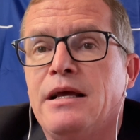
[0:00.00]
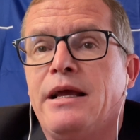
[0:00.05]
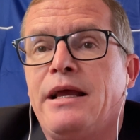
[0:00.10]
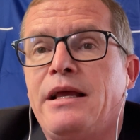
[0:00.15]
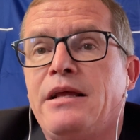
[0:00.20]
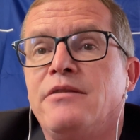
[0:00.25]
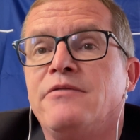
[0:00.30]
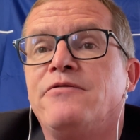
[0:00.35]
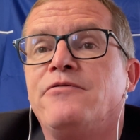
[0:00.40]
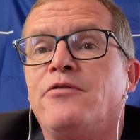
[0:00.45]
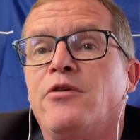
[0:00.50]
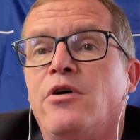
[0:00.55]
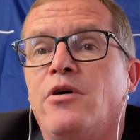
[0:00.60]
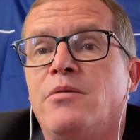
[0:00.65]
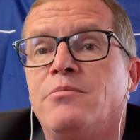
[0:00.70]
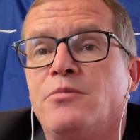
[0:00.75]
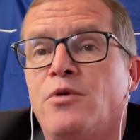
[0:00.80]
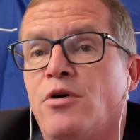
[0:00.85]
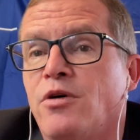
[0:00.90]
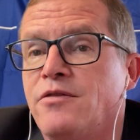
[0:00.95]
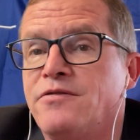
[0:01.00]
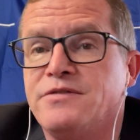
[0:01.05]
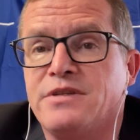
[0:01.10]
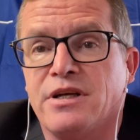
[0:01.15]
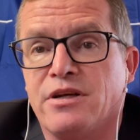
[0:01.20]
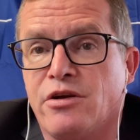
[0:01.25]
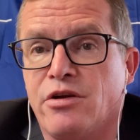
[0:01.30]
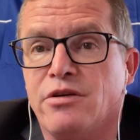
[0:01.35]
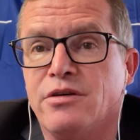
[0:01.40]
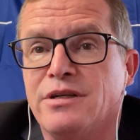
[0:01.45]
in form of the
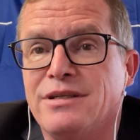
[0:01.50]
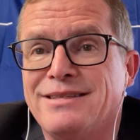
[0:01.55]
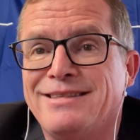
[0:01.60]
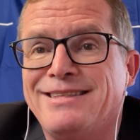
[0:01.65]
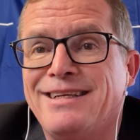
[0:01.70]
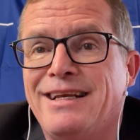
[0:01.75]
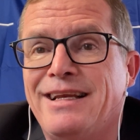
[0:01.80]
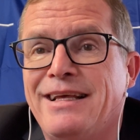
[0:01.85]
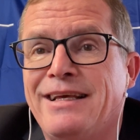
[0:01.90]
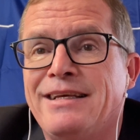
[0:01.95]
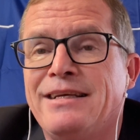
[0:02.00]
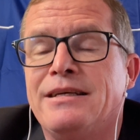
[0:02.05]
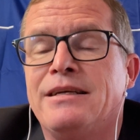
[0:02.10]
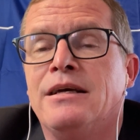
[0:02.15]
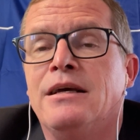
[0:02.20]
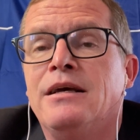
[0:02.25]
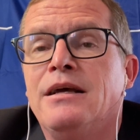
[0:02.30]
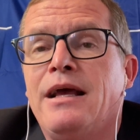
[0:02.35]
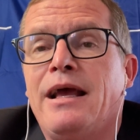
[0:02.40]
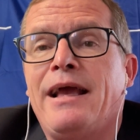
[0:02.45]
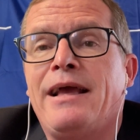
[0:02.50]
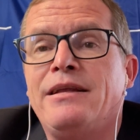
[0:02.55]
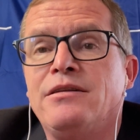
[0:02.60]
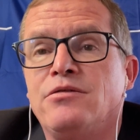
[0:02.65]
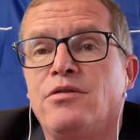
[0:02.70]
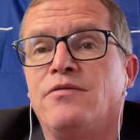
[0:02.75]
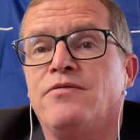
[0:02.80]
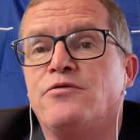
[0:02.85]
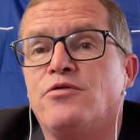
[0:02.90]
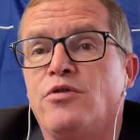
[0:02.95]
currency link, and
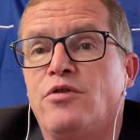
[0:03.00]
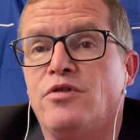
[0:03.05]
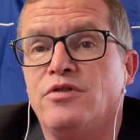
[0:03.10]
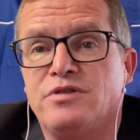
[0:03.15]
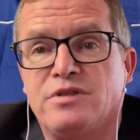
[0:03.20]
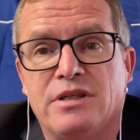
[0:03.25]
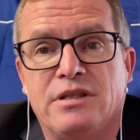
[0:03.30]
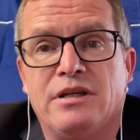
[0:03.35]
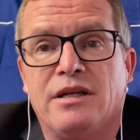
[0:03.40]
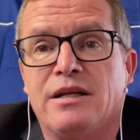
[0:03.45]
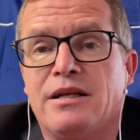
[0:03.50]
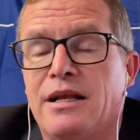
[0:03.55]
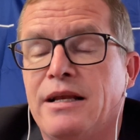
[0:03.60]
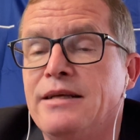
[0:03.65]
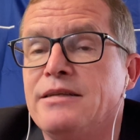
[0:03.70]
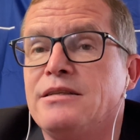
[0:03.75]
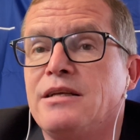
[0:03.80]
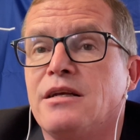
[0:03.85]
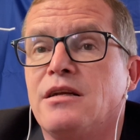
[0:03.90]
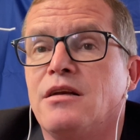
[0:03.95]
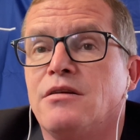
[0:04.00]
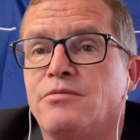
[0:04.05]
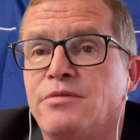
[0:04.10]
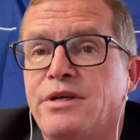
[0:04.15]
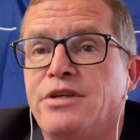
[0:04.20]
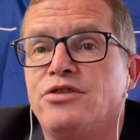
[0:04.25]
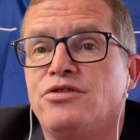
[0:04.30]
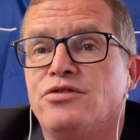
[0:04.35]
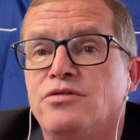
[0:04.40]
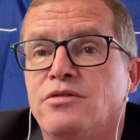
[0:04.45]
of course in a clear
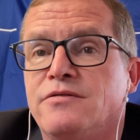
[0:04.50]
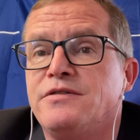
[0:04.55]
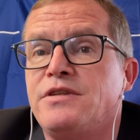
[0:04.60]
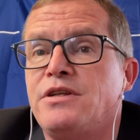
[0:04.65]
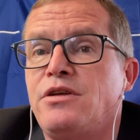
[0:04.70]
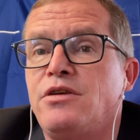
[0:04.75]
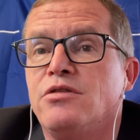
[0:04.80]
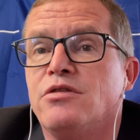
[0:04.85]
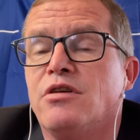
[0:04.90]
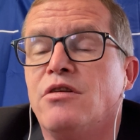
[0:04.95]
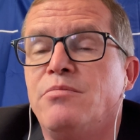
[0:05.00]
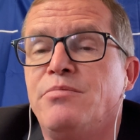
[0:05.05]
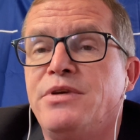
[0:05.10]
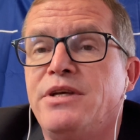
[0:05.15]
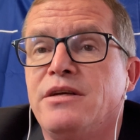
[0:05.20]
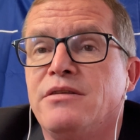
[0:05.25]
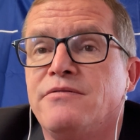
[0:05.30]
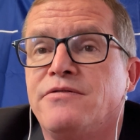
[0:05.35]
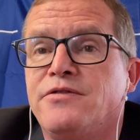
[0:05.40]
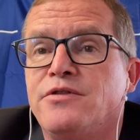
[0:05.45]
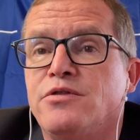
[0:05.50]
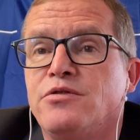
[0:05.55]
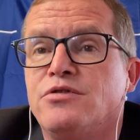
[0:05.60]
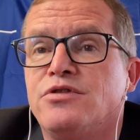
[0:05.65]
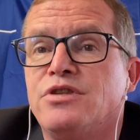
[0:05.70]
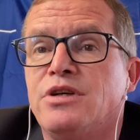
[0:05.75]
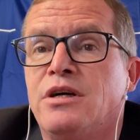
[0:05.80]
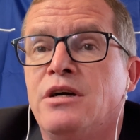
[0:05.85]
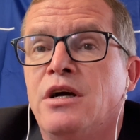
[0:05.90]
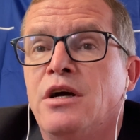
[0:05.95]
declaration the European
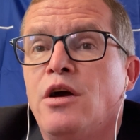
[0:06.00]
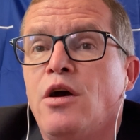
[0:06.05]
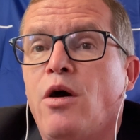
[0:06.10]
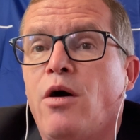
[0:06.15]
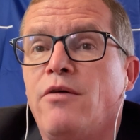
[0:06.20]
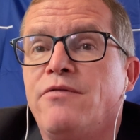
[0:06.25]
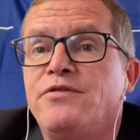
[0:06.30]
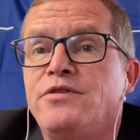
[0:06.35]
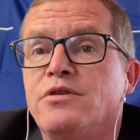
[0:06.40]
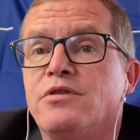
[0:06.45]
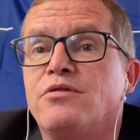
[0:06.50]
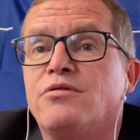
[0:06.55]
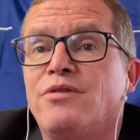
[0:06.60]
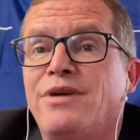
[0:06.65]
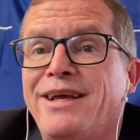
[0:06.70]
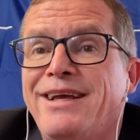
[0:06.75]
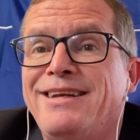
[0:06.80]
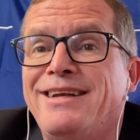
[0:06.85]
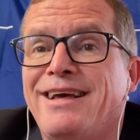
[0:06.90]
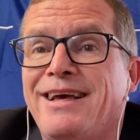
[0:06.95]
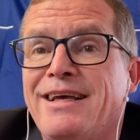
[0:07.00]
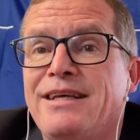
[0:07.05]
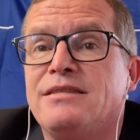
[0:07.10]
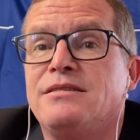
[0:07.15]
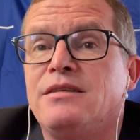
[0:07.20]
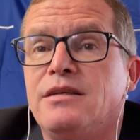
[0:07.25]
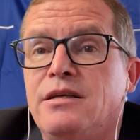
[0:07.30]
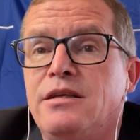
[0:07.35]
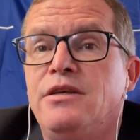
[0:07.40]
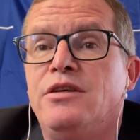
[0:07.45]
future of Ukraine as
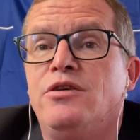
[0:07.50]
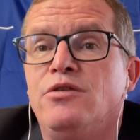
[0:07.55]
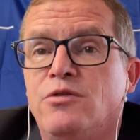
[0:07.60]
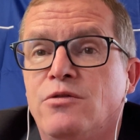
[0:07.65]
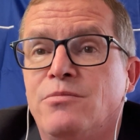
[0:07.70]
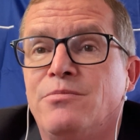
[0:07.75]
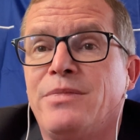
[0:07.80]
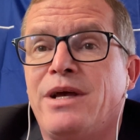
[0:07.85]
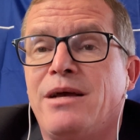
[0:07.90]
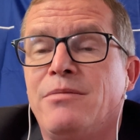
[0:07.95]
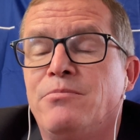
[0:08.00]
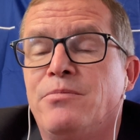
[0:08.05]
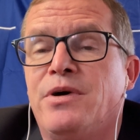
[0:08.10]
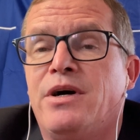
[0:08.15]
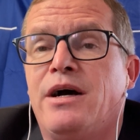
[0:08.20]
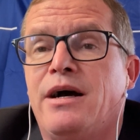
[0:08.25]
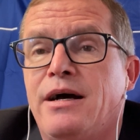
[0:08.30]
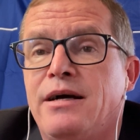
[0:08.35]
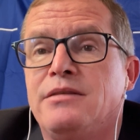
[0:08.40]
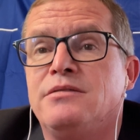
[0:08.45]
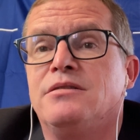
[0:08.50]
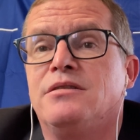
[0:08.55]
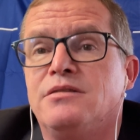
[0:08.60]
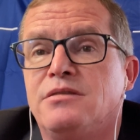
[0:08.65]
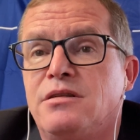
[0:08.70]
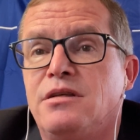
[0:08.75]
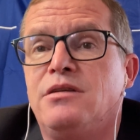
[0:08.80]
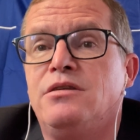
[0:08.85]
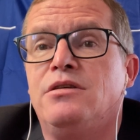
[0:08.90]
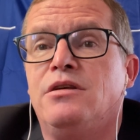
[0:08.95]
an EU member under
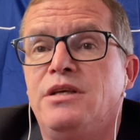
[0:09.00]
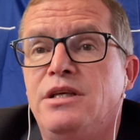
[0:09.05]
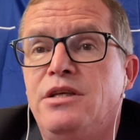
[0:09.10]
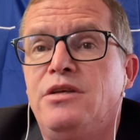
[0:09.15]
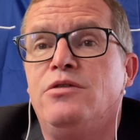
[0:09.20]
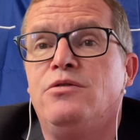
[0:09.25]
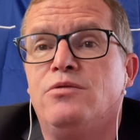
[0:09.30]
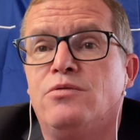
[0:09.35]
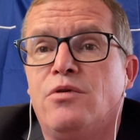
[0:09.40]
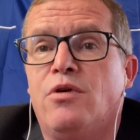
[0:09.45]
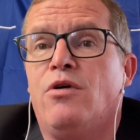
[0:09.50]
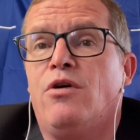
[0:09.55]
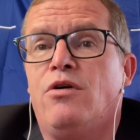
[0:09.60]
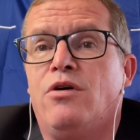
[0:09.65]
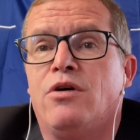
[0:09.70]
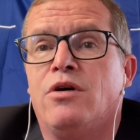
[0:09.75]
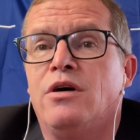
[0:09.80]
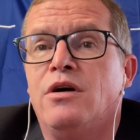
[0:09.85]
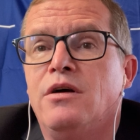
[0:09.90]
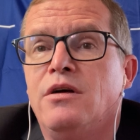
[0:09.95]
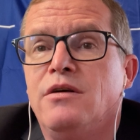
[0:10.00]
the EU law,